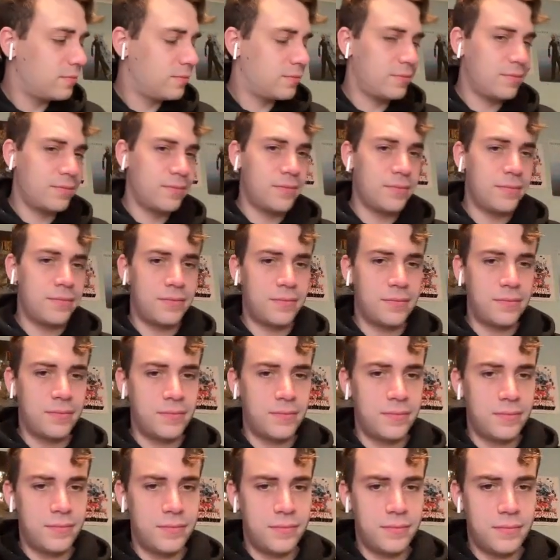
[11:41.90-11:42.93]

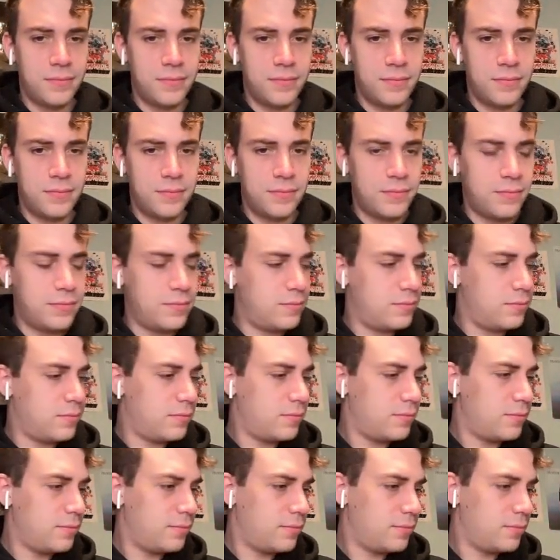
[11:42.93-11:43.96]

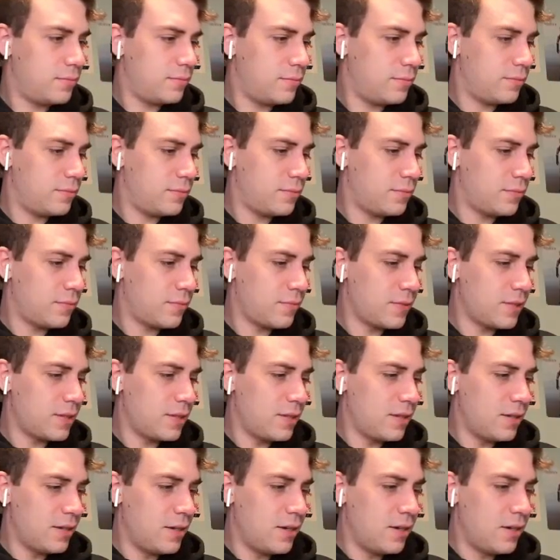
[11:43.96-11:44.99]

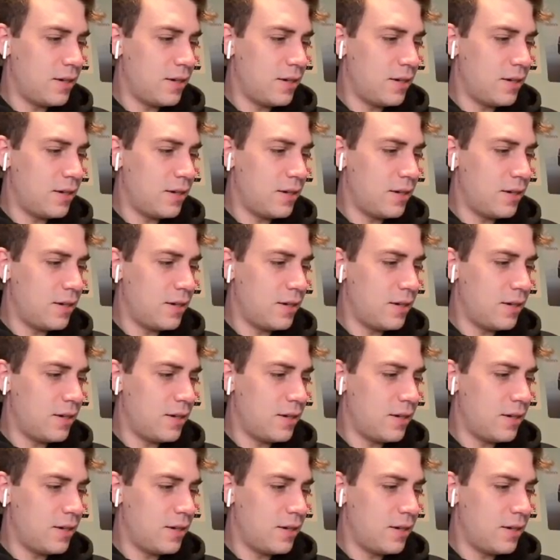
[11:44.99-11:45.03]
(no one is talking)